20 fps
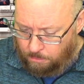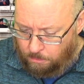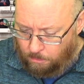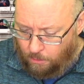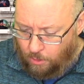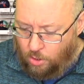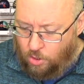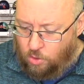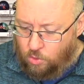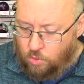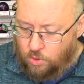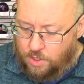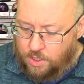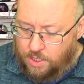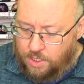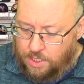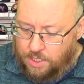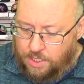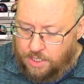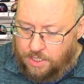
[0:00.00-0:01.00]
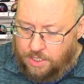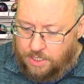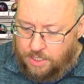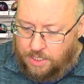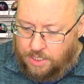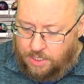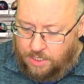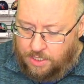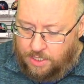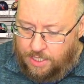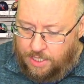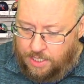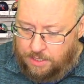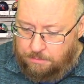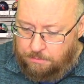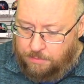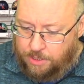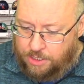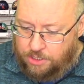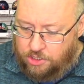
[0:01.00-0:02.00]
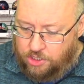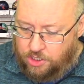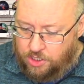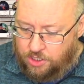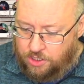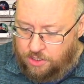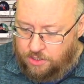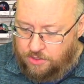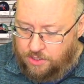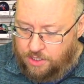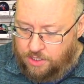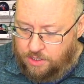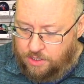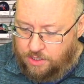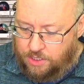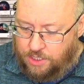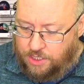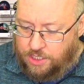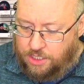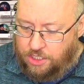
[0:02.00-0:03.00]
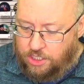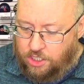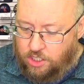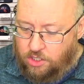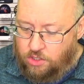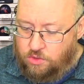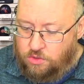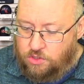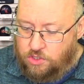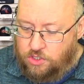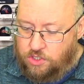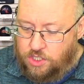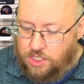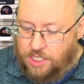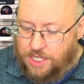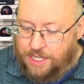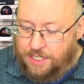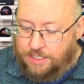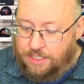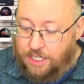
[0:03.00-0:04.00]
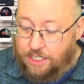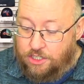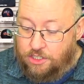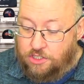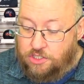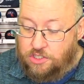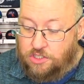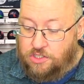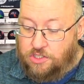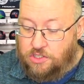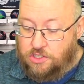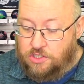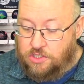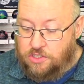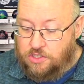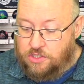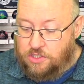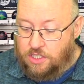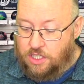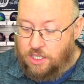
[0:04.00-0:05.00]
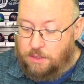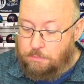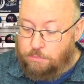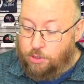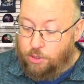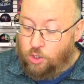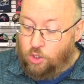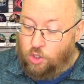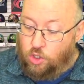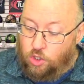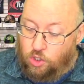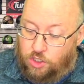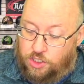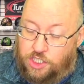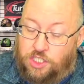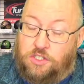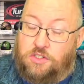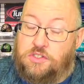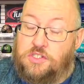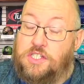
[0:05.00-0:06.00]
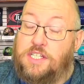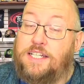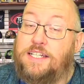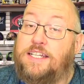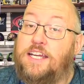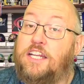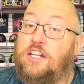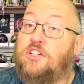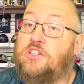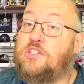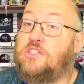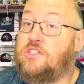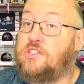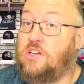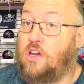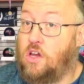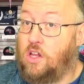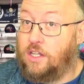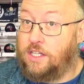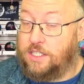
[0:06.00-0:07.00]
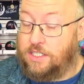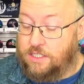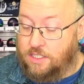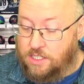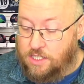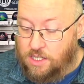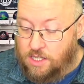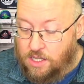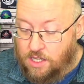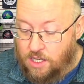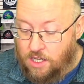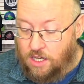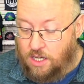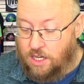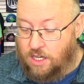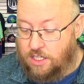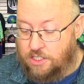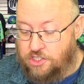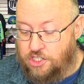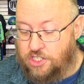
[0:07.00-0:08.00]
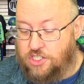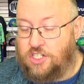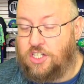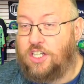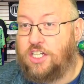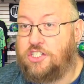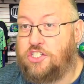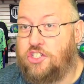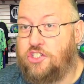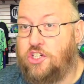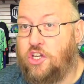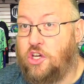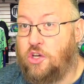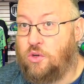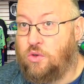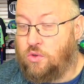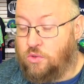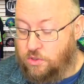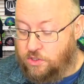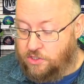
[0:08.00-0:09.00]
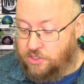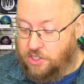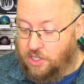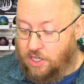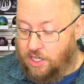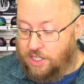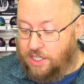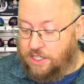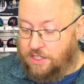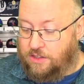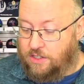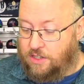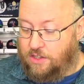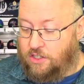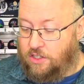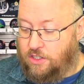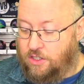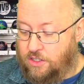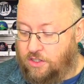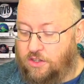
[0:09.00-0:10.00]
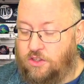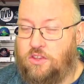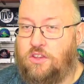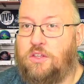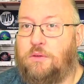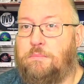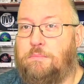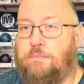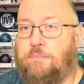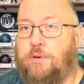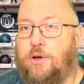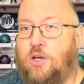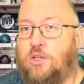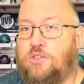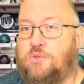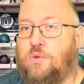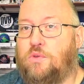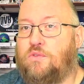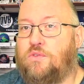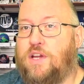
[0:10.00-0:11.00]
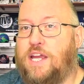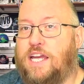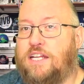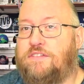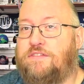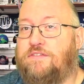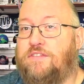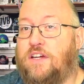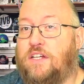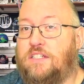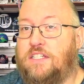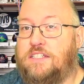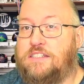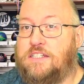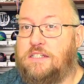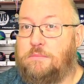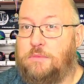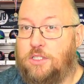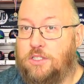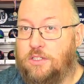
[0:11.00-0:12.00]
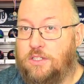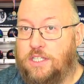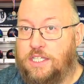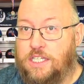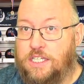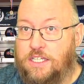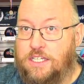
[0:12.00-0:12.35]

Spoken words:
Oh, he had mentioned that he didn't use the Igniter Pearl. He used the Igniter Solid. Just to let you know, Scotty, that the balls will react fairly similarly.